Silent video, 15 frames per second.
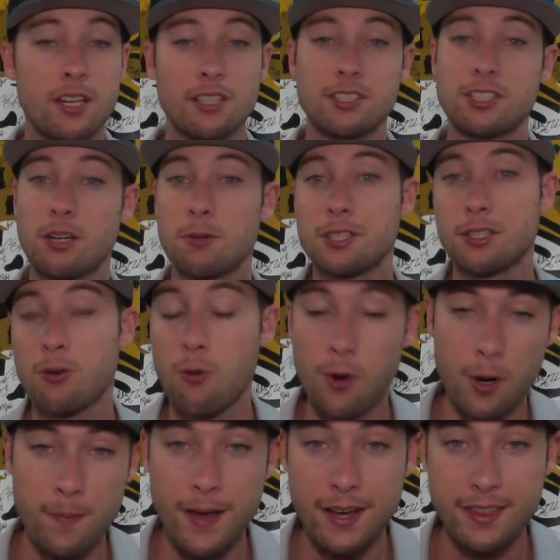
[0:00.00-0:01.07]
So with the
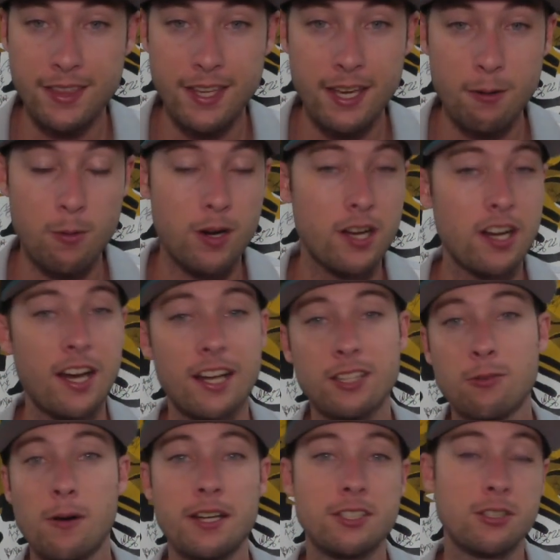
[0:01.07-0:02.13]
quarterback thing, we're going to have
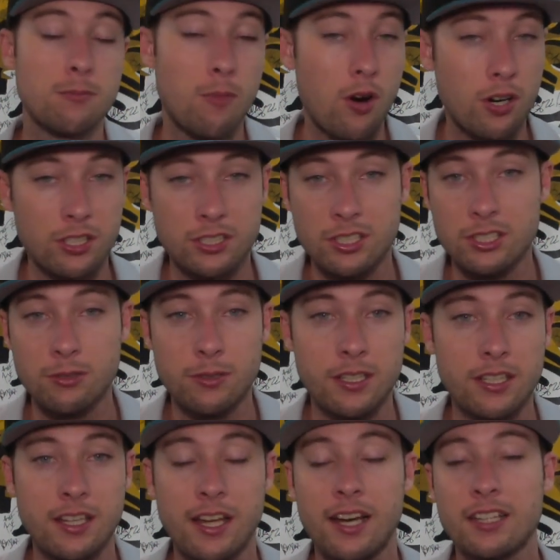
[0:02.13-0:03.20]
to wait till March to do any
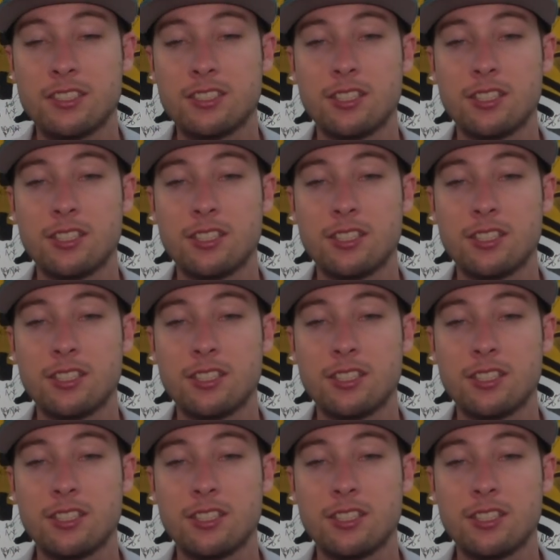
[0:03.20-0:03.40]
of that.